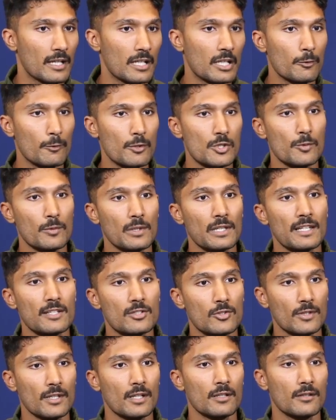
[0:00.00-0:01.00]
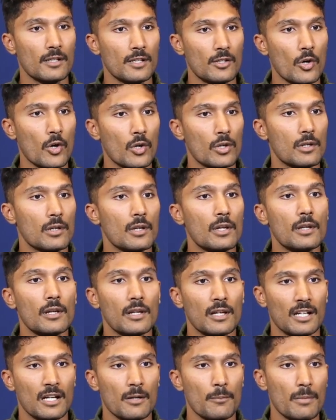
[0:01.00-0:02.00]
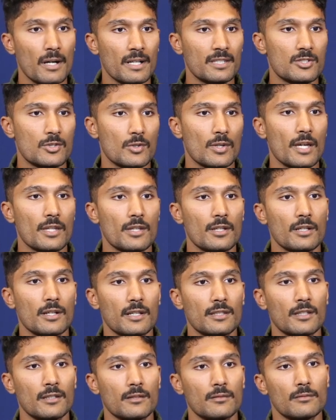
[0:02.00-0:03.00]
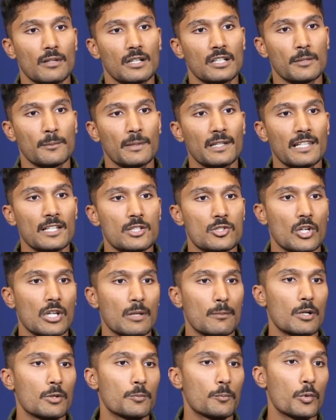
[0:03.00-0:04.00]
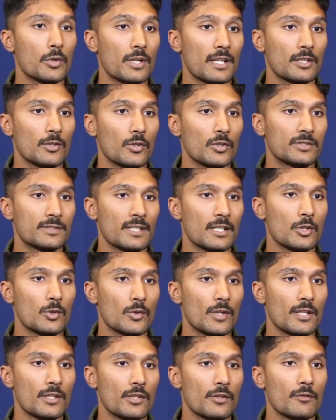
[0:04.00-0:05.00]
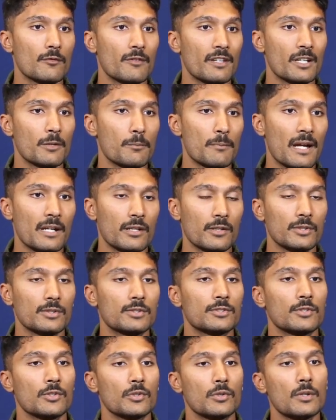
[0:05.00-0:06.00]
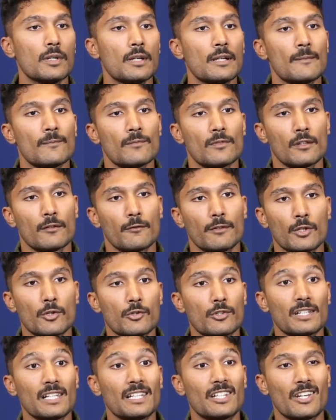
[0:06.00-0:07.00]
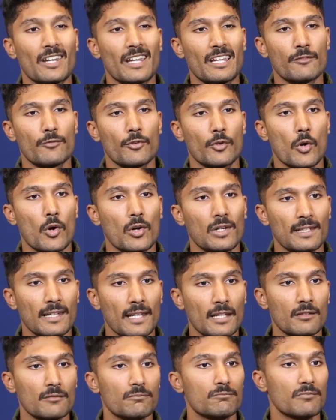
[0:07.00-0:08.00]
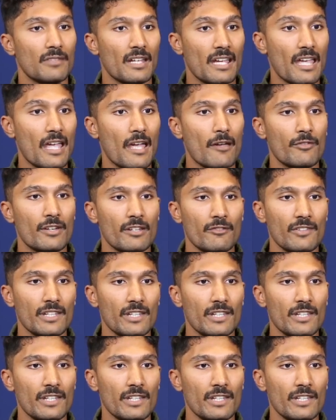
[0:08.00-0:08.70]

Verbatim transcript: individually, so that it all combines together, and then ultimately it's all about putting those ten together when it matters. So we don't really train for all ten every